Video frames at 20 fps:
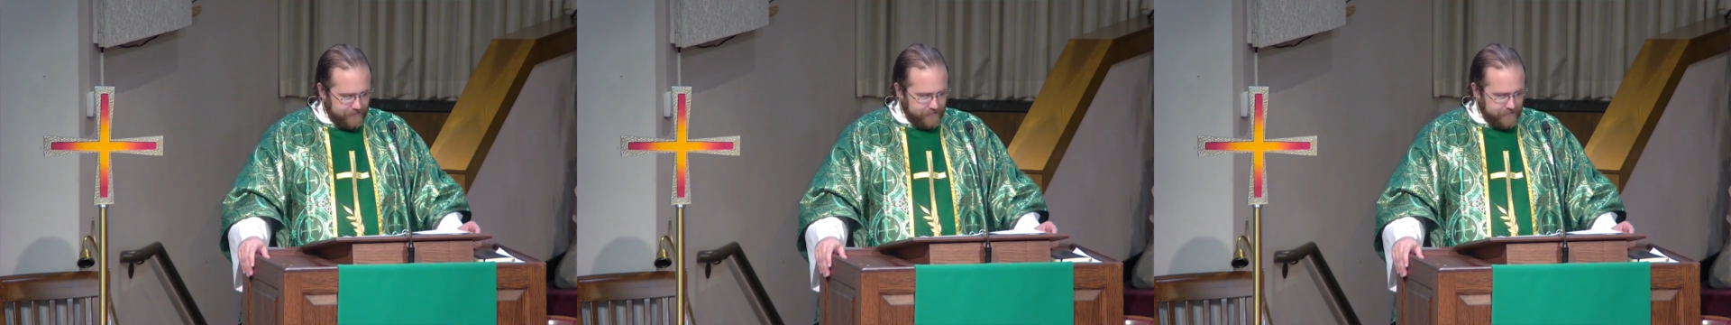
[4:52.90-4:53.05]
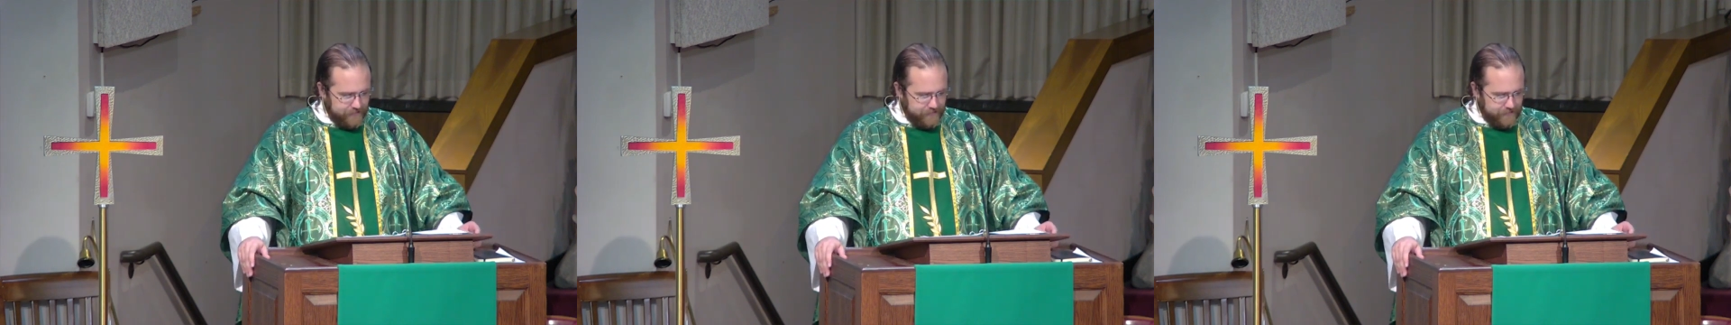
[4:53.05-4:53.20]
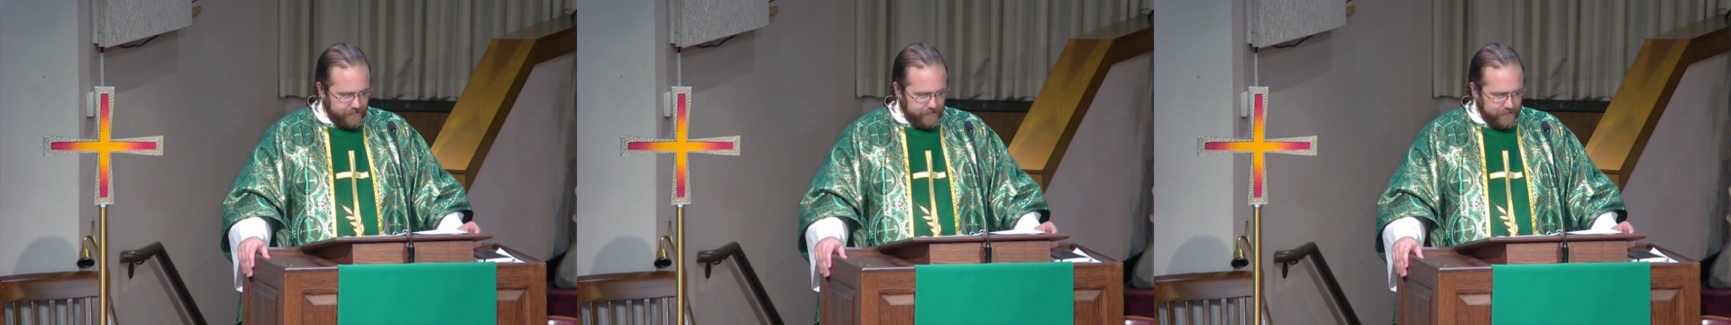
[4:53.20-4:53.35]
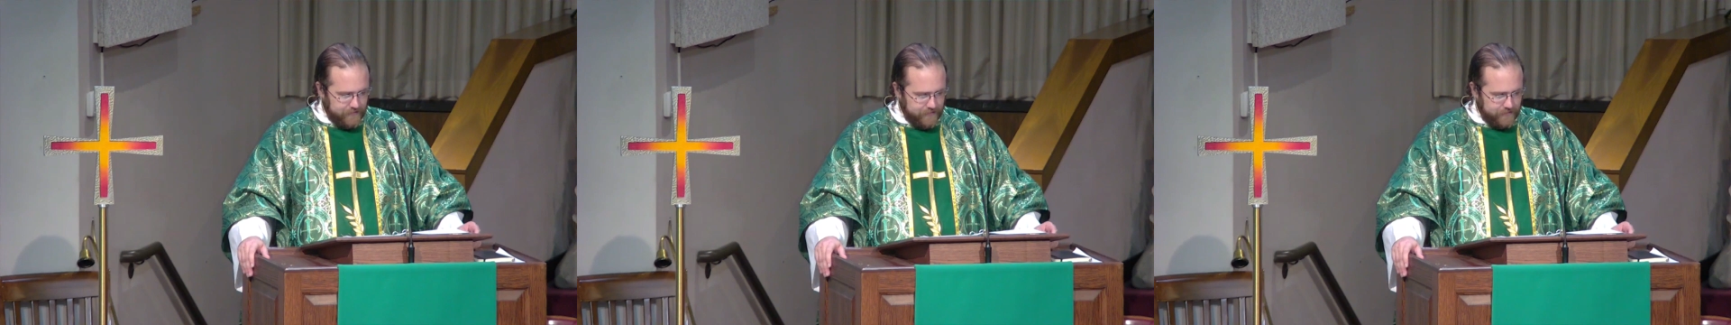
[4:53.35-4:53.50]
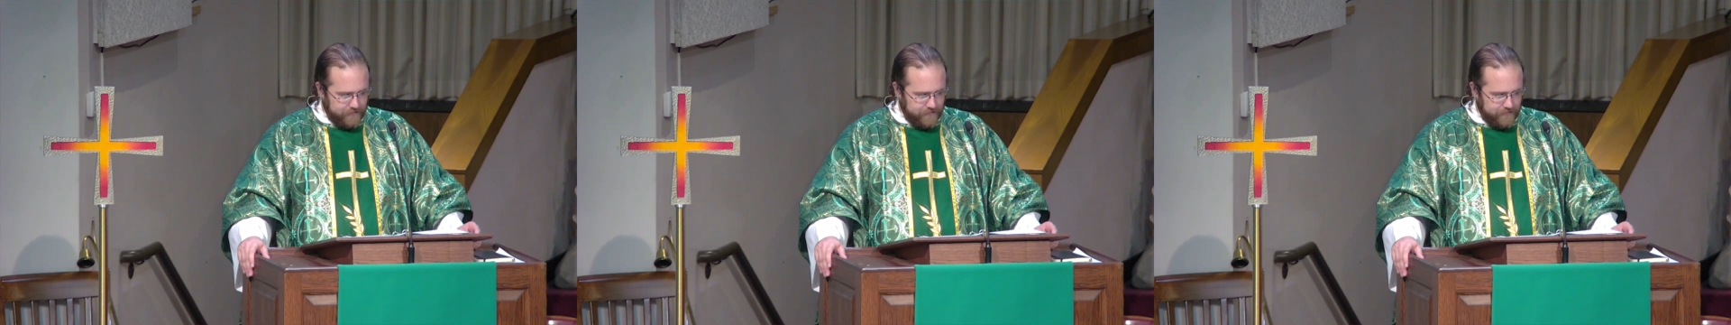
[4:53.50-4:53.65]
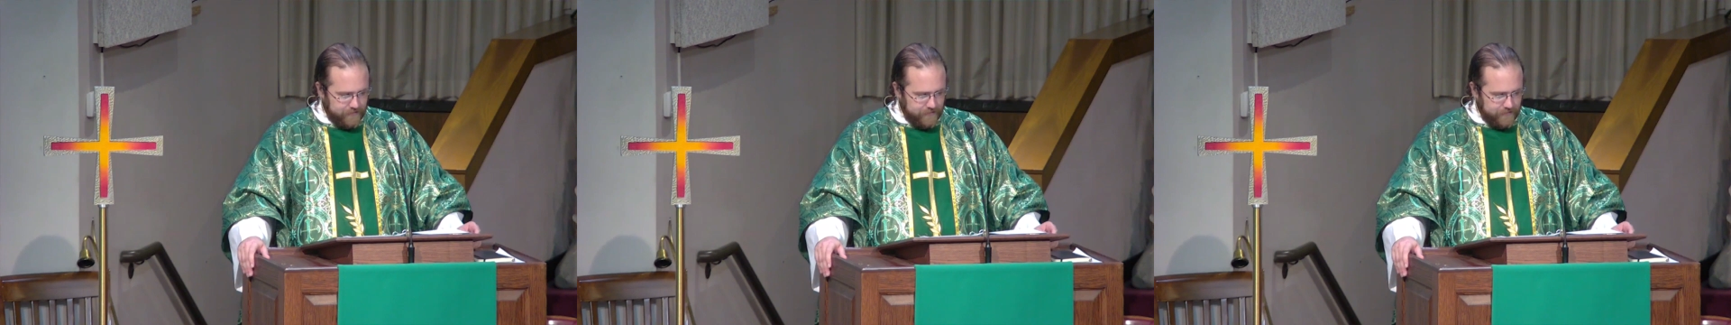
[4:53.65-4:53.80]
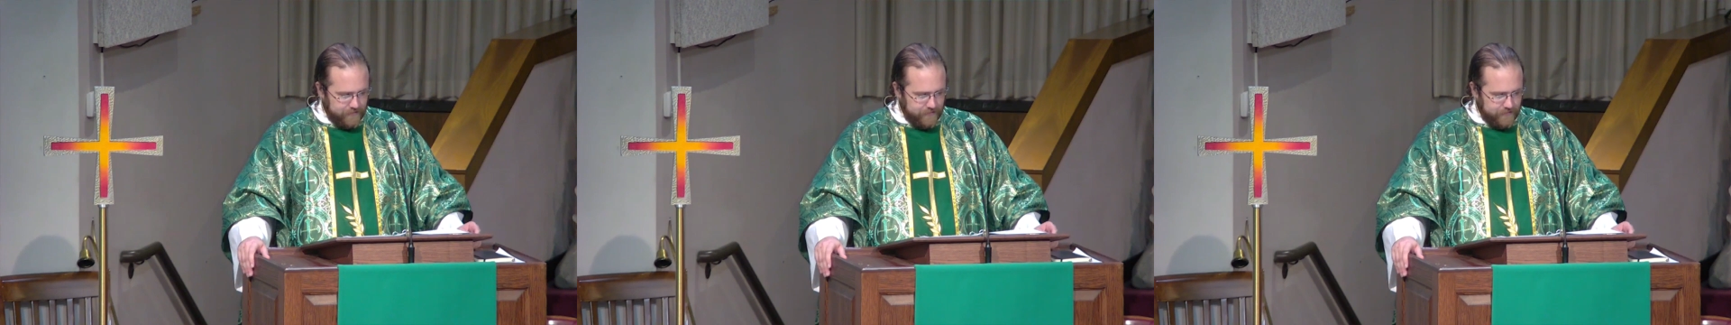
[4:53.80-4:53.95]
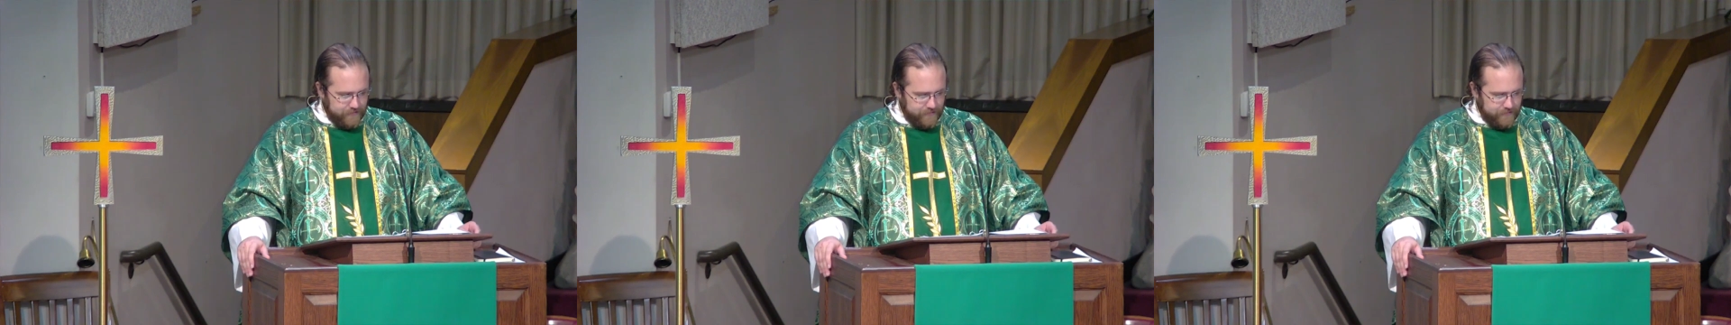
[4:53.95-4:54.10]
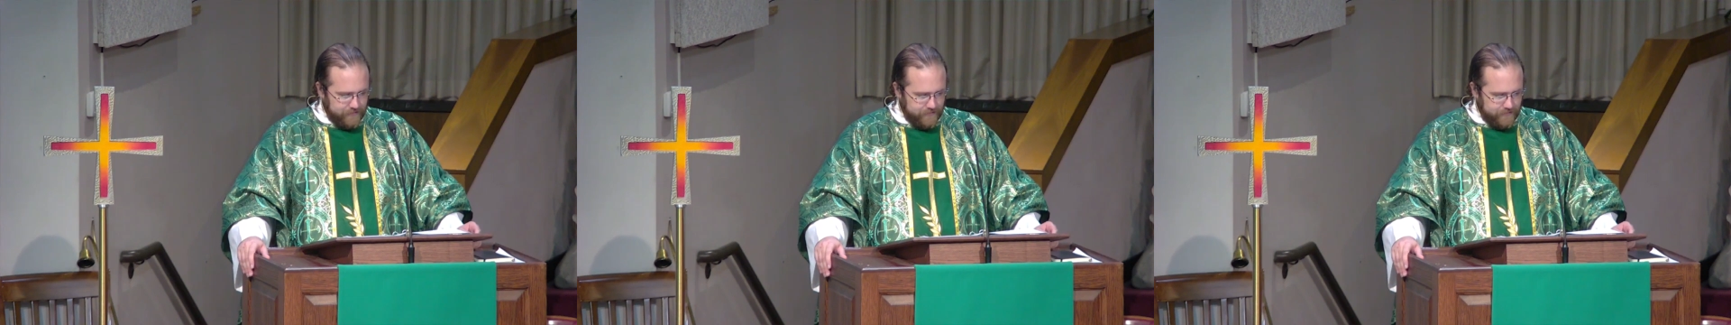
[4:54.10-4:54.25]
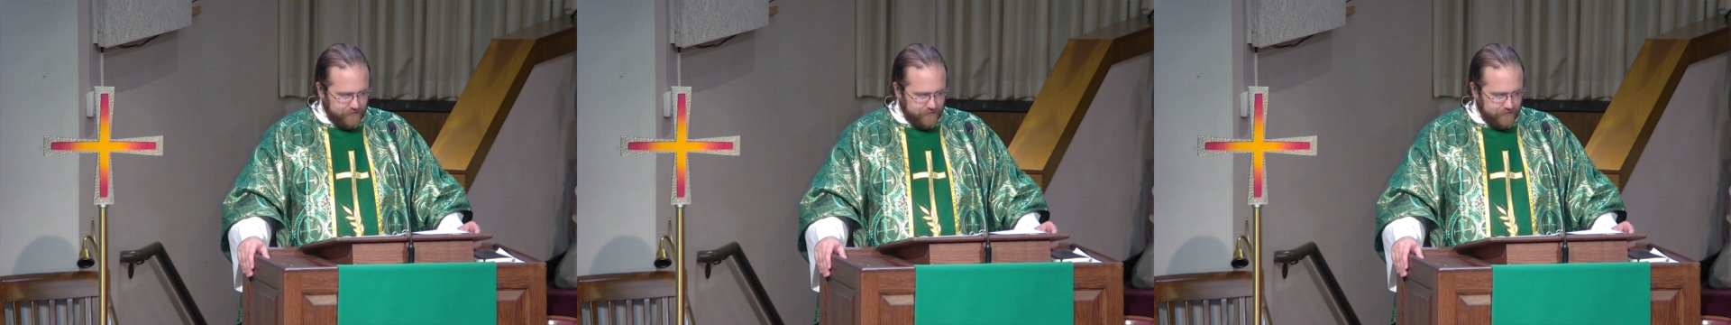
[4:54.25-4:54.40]

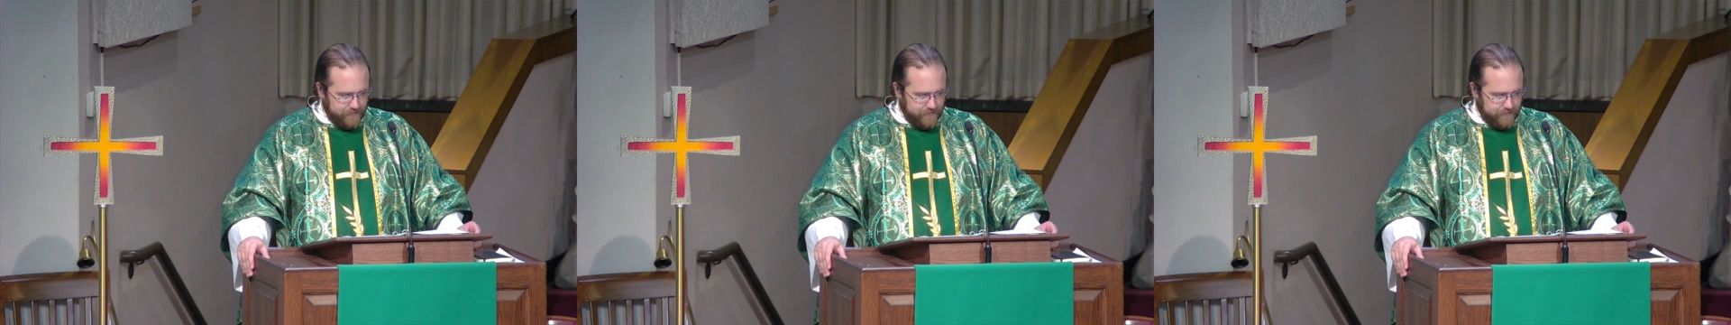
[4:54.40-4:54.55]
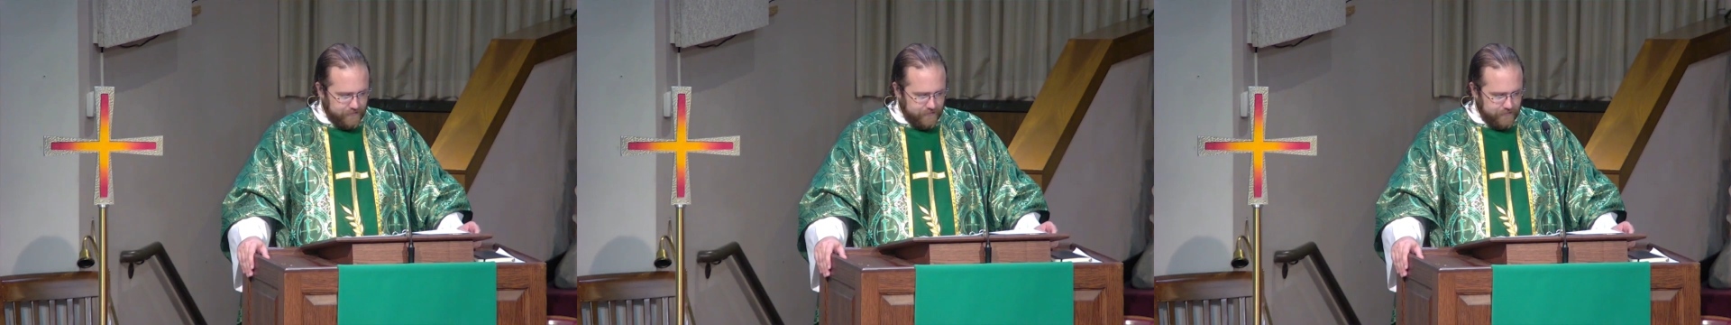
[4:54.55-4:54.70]
(silence)